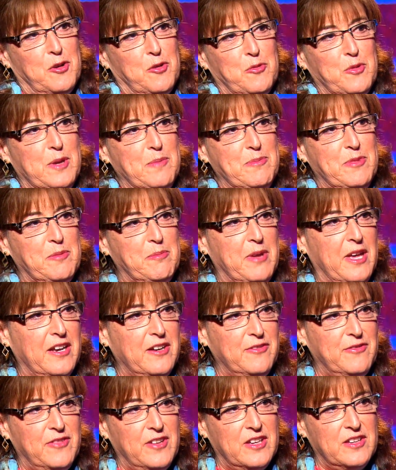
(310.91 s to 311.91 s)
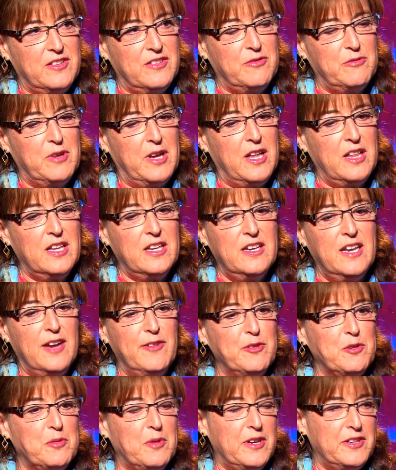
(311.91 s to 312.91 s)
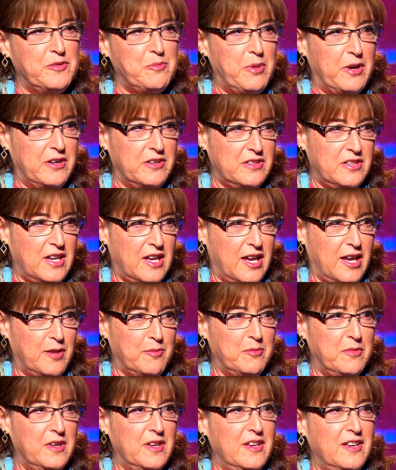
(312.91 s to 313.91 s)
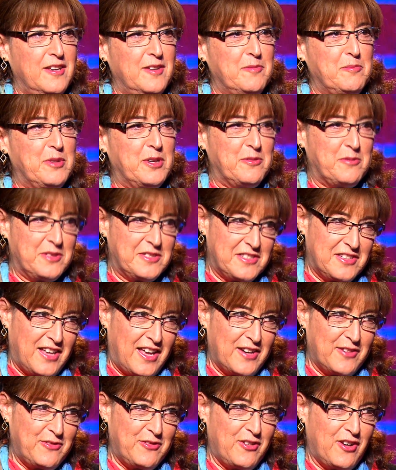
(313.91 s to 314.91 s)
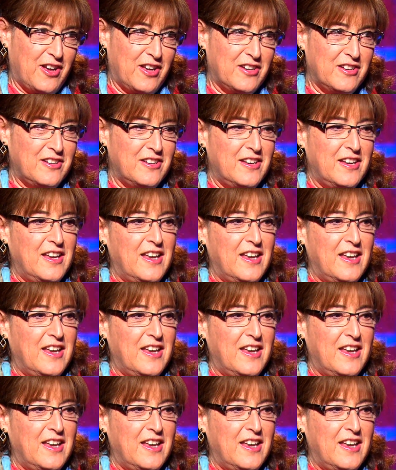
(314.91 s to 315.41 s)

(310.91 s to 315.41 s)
reap the benefits." Well, it never was part-time, but it was a lot of fun.